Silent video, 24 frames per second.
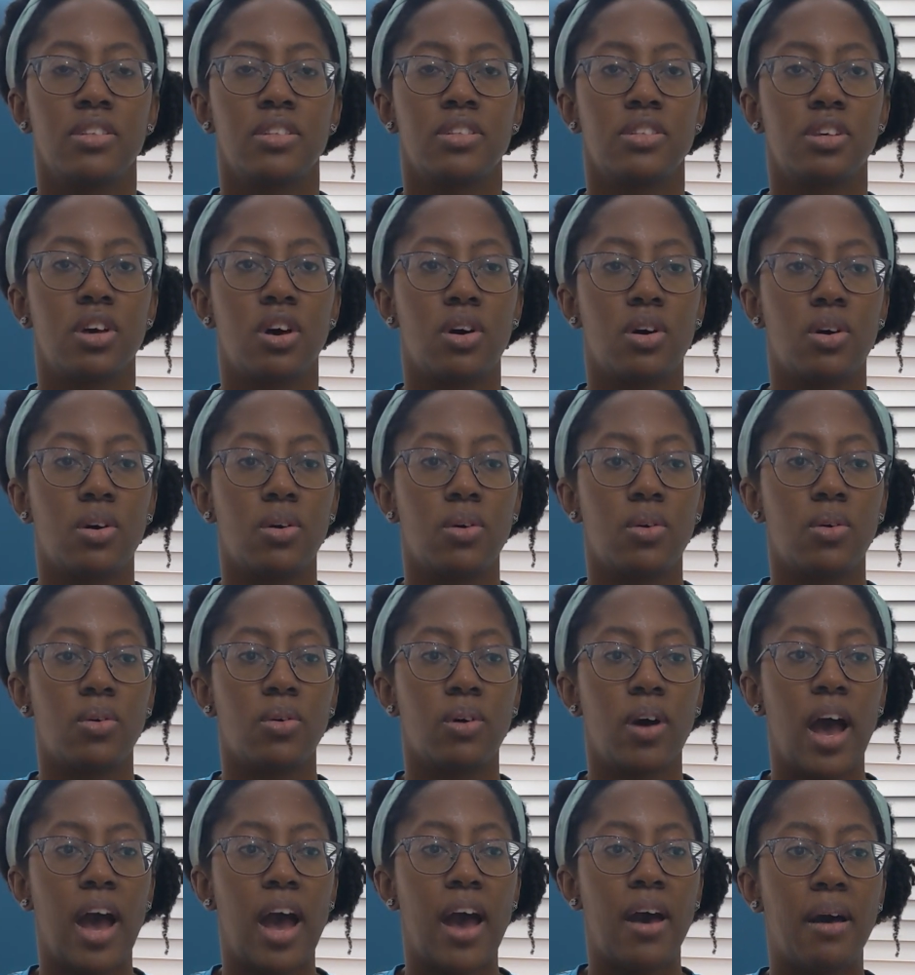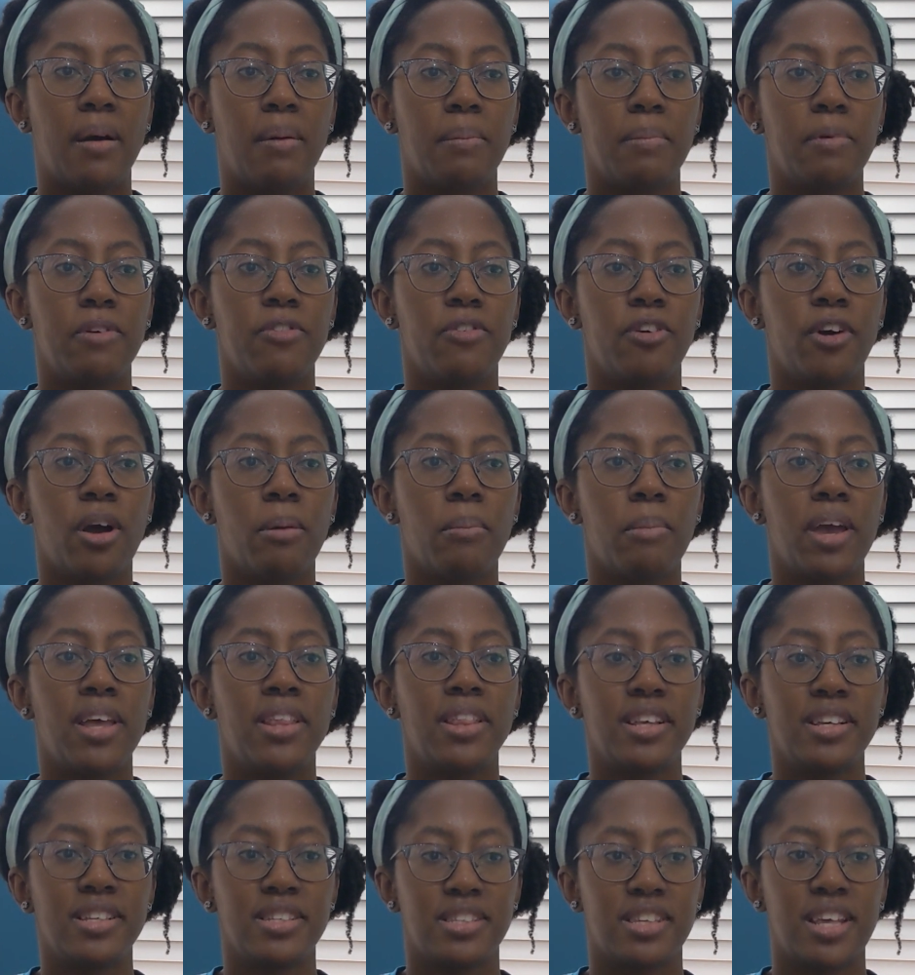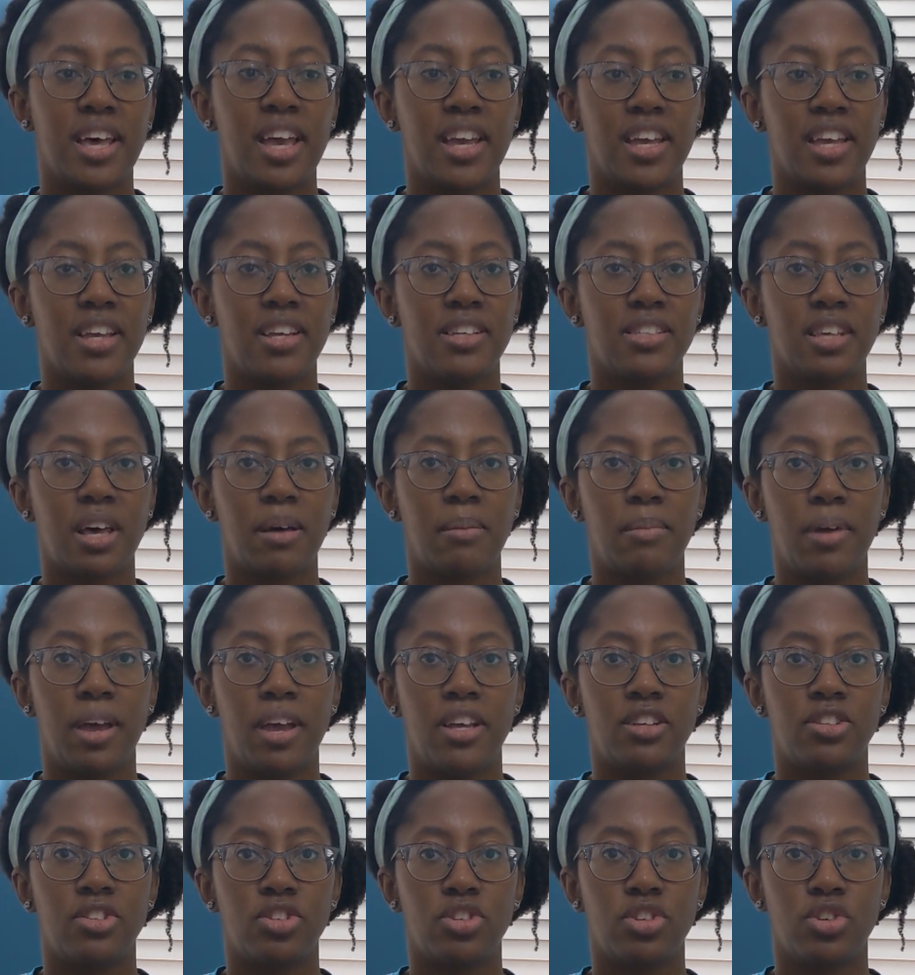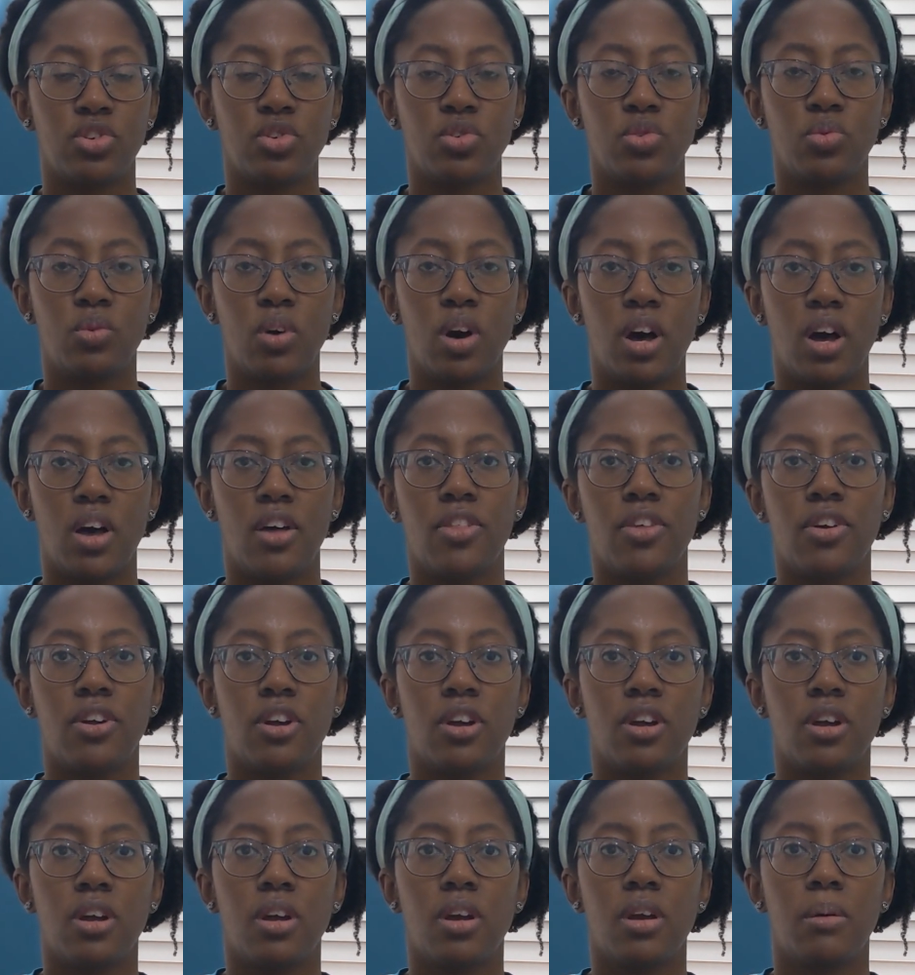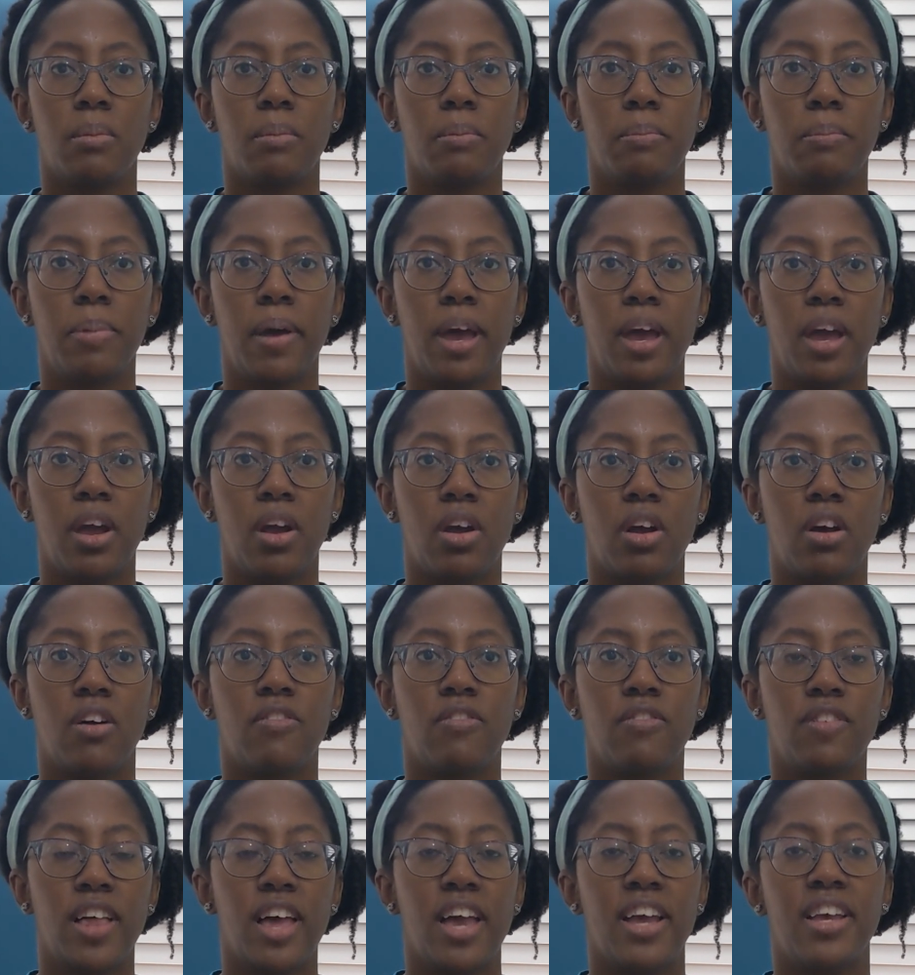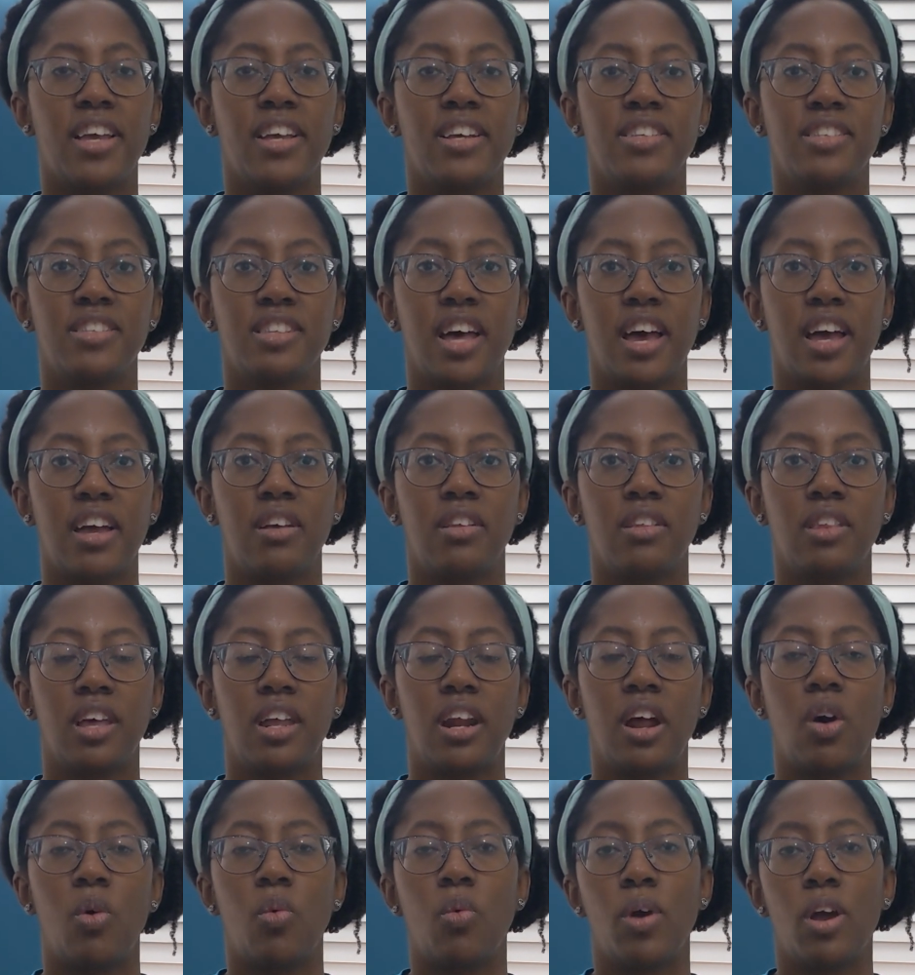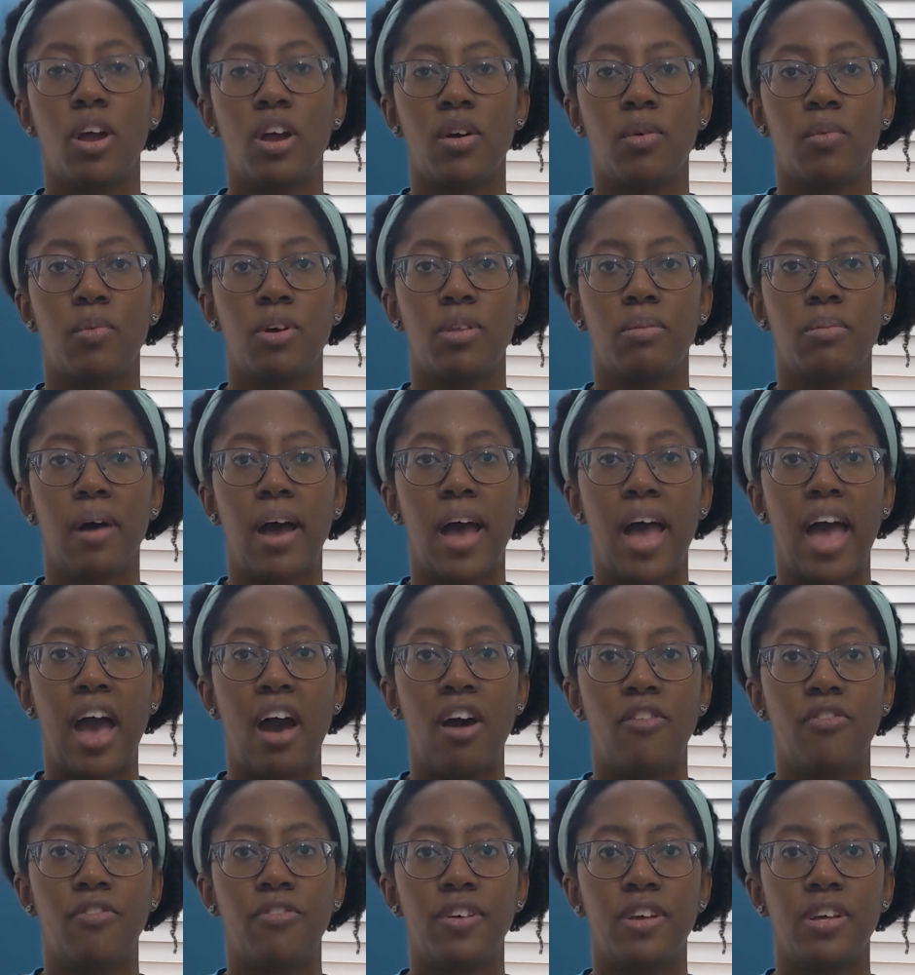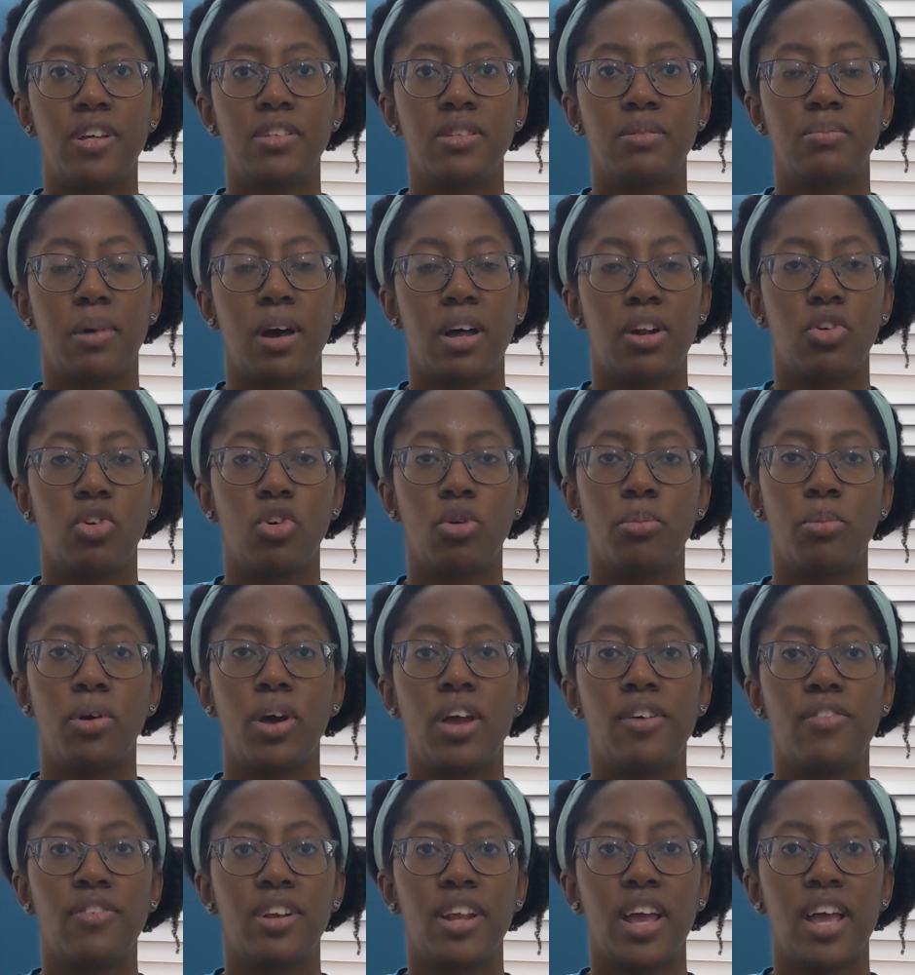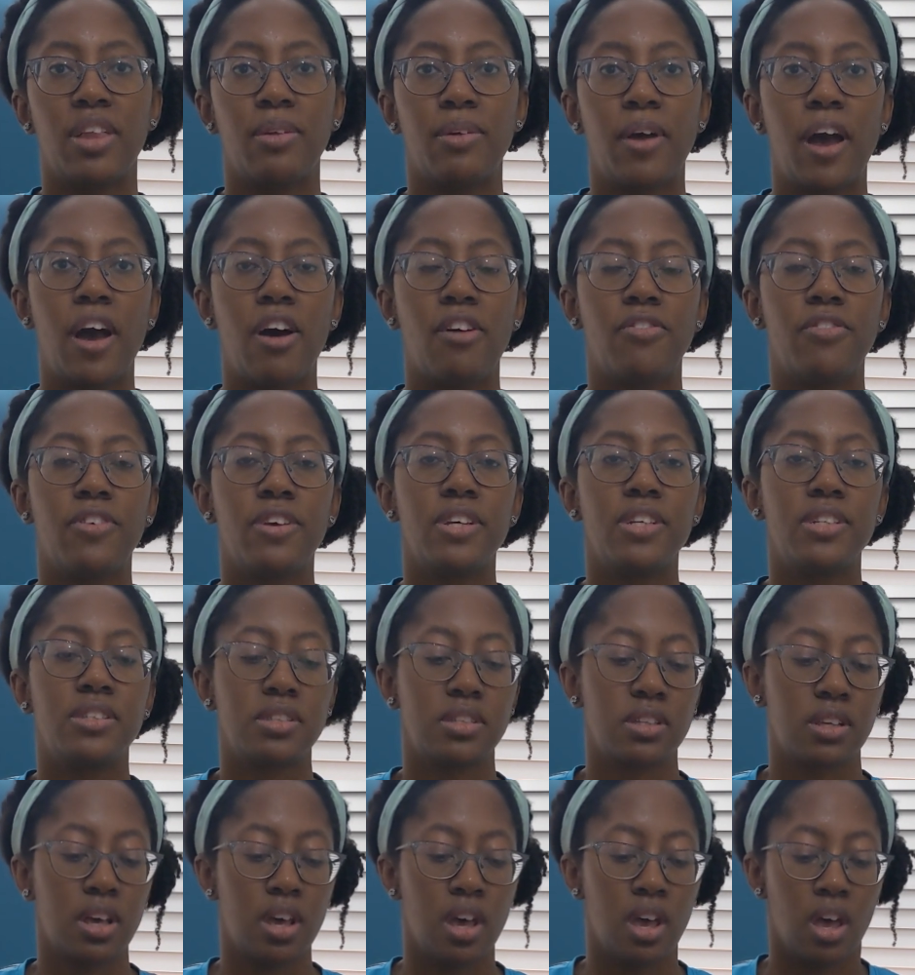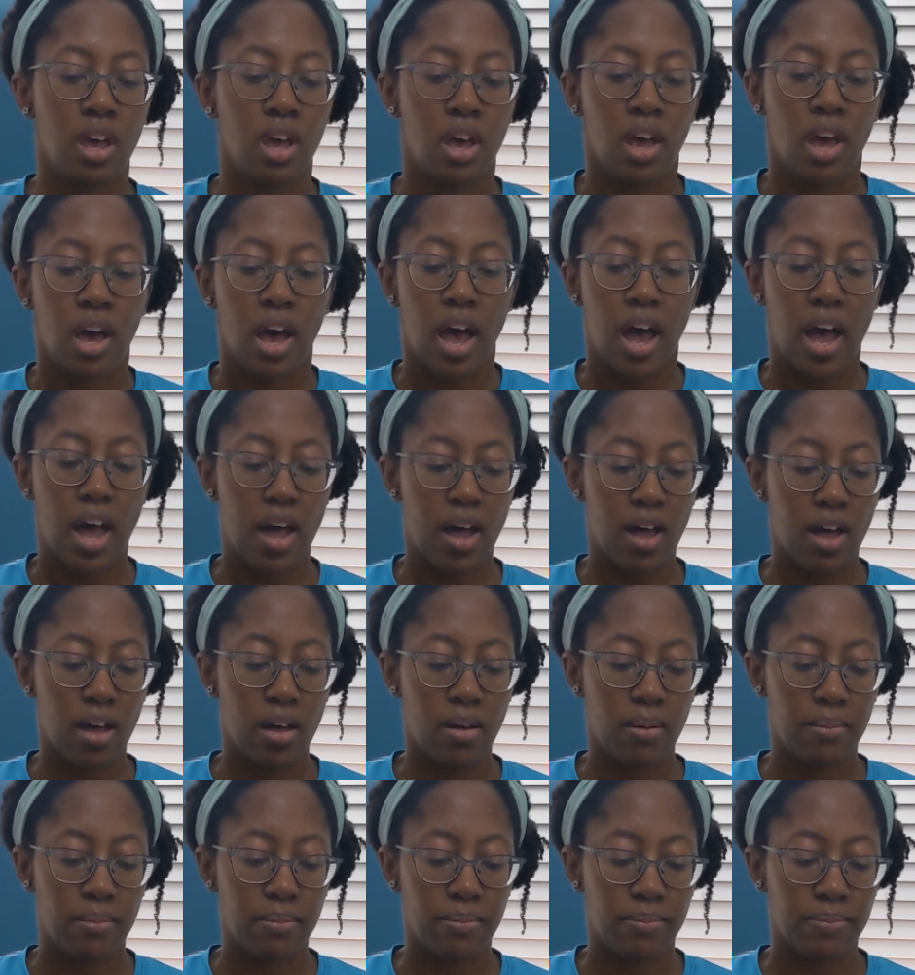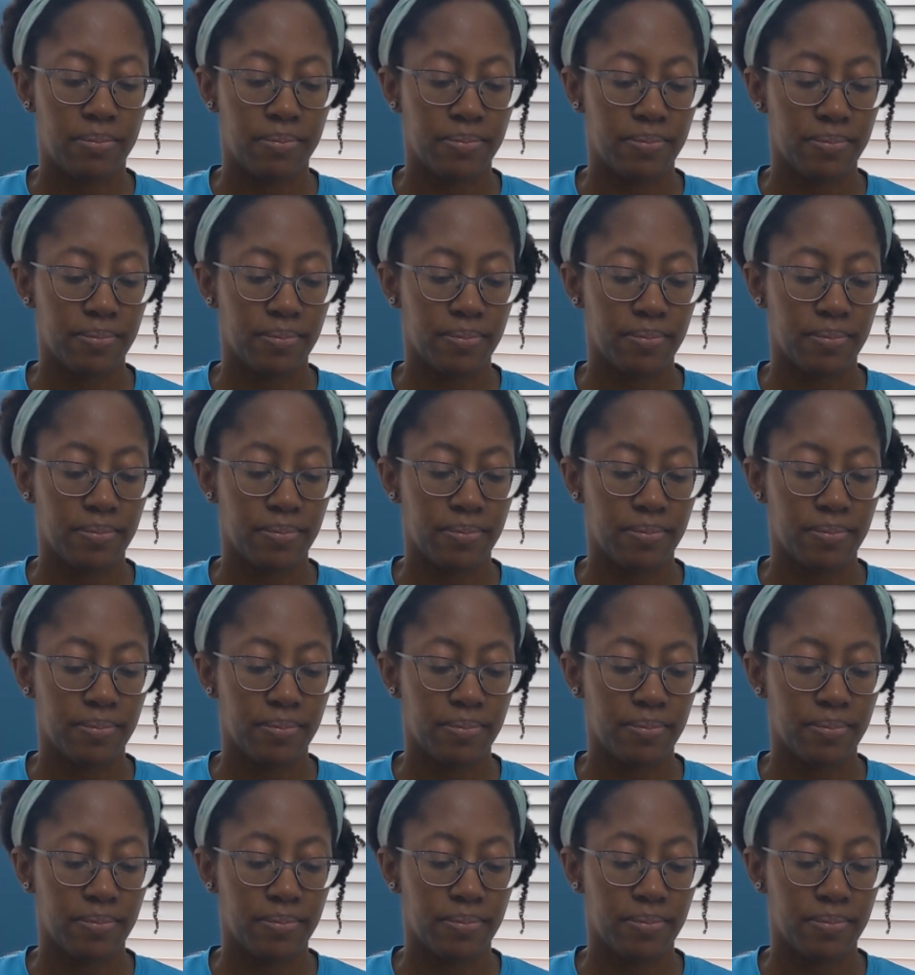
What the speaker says: So before I made these leggings, I made 2 other pair of leggings like that I wear with my outfits, my normal everyday outfits. And